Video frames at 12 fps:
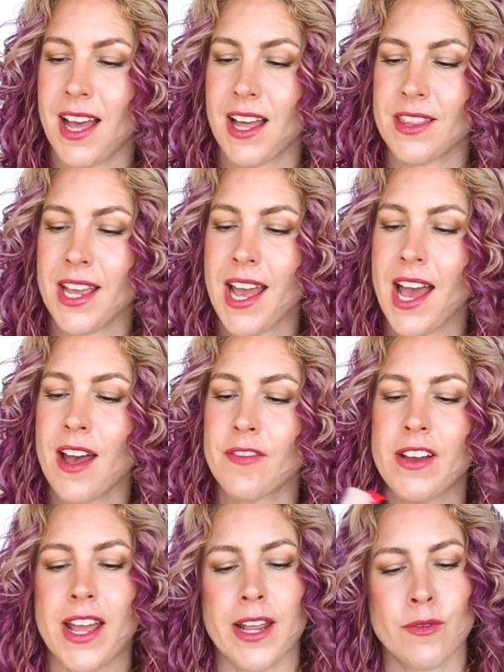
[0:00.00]
They
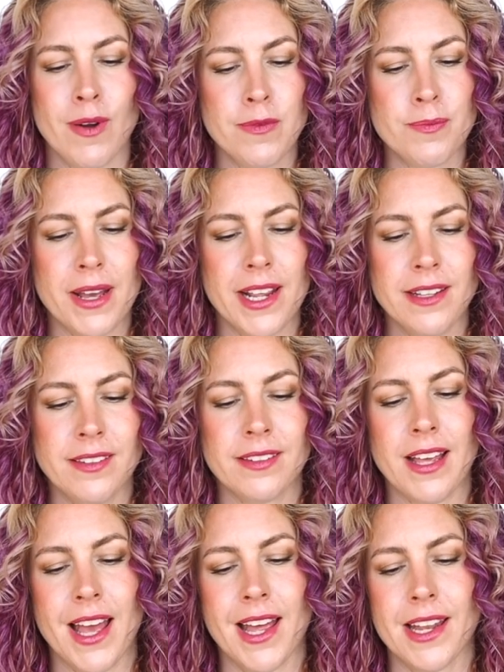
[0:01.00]
have a rubber base
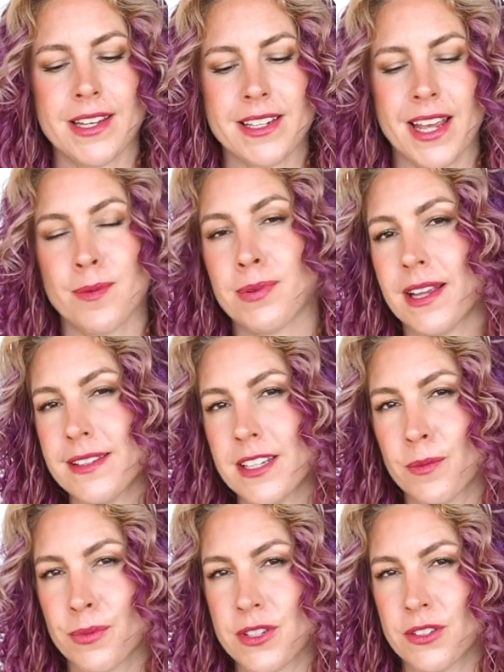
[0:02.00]
and a
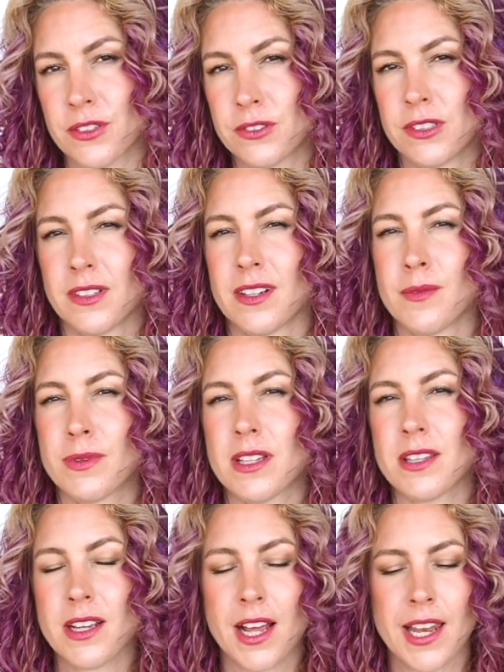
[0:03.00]
plastic bristle, but the
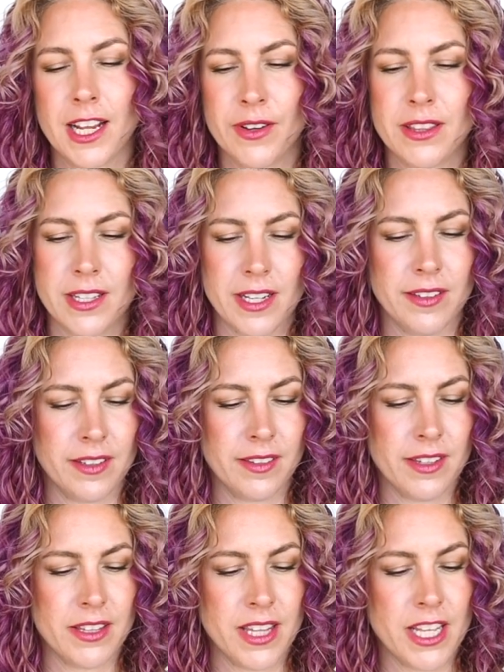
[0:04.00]
thing I like about these is
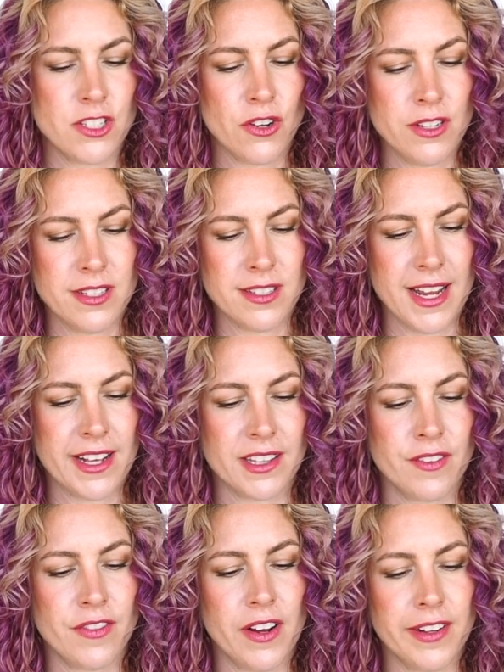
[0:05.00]
that they don't snag,
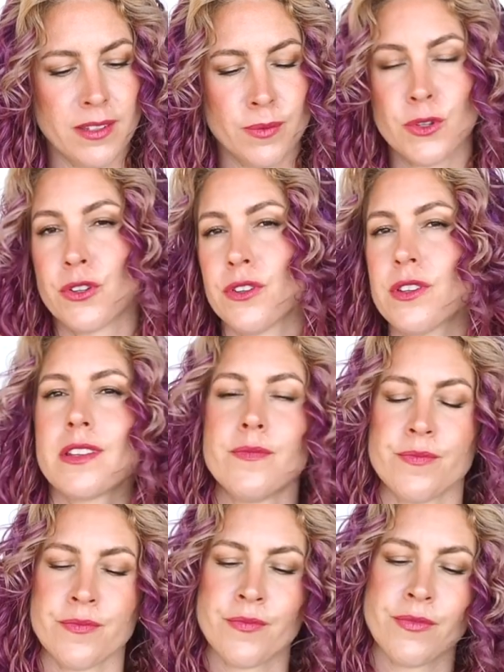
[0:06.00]
they're very smooth,
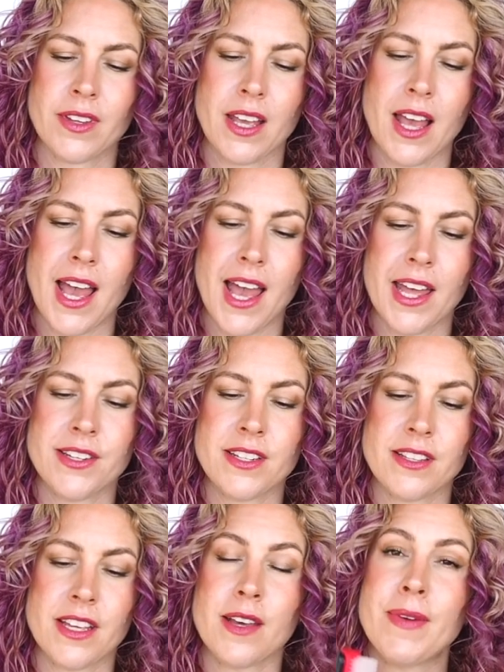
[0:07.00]
and
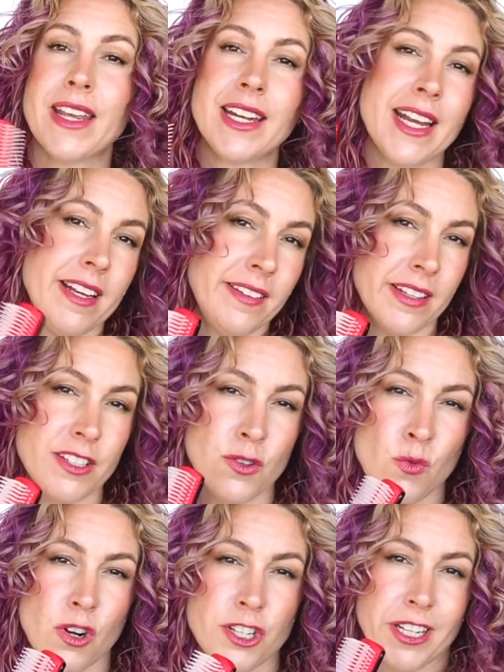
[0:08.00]
they make it easier to
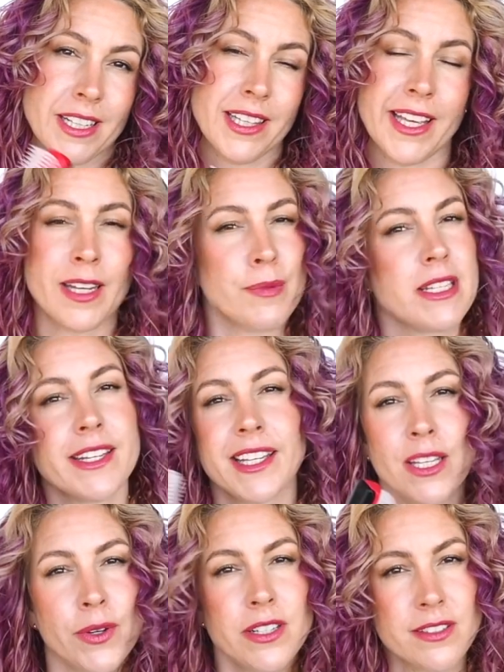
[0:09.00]
wash and clean,
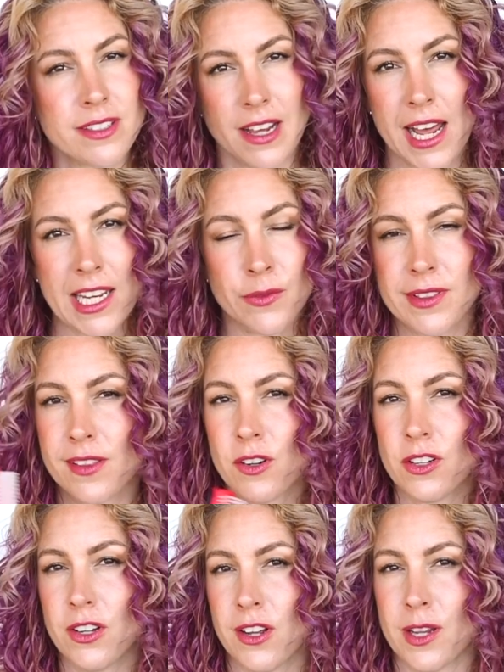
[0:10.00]
particularly when you're styling with a lot
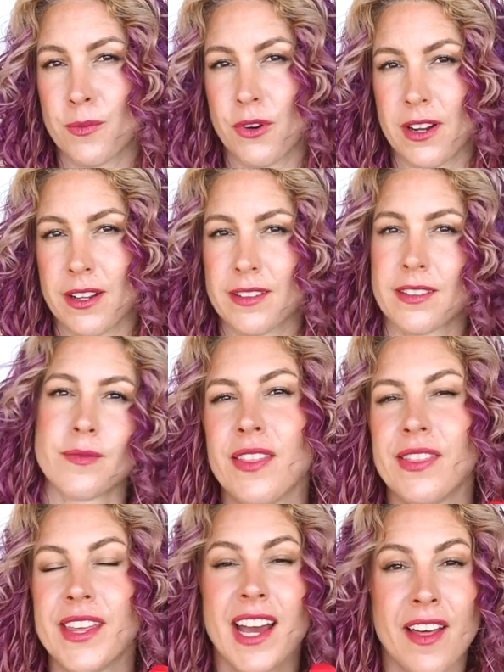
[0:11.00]
of curling products.
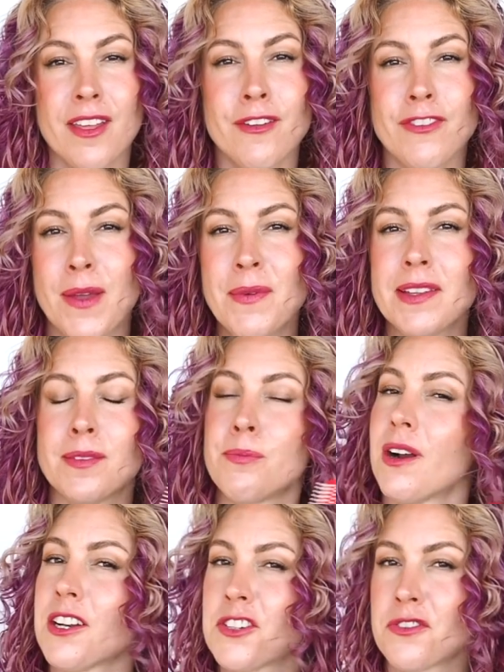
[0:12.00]
The other famous
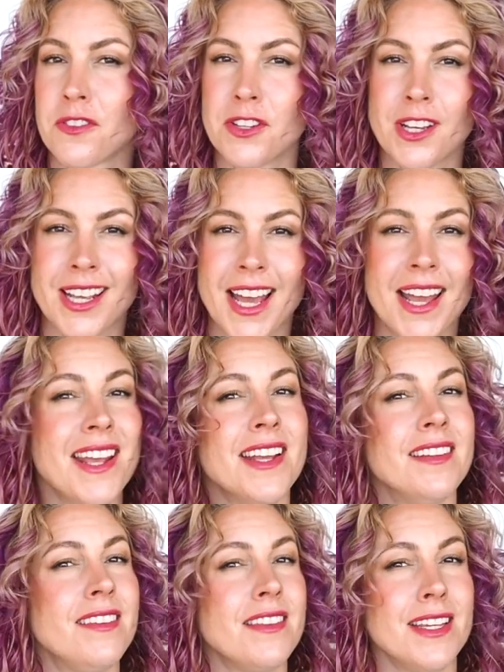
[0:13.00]
brush from the UK
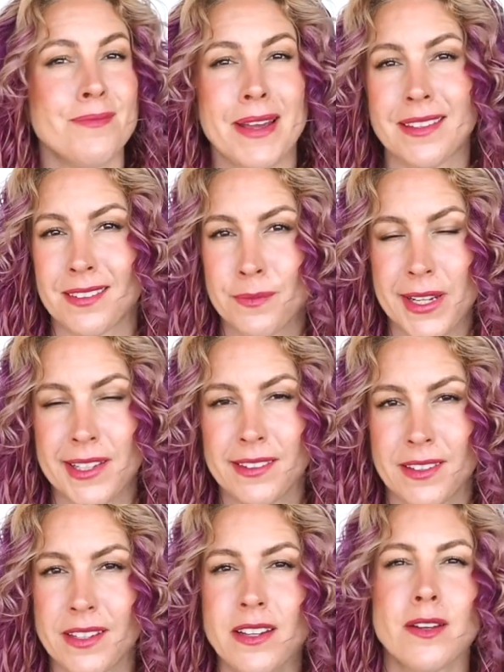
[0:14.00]
is the Mason
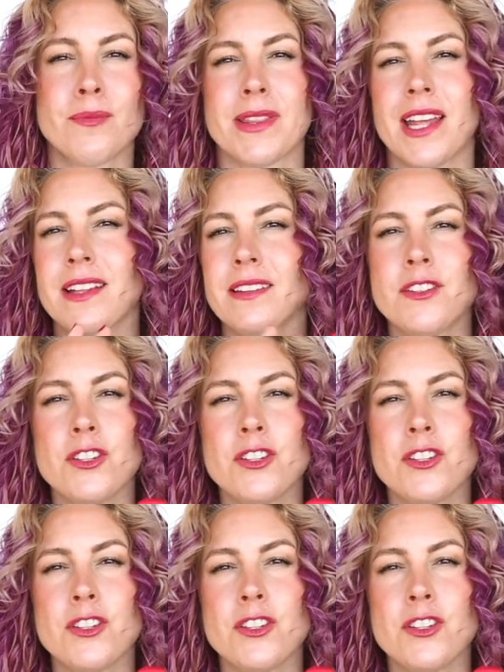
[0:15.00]
Pearson, but that has a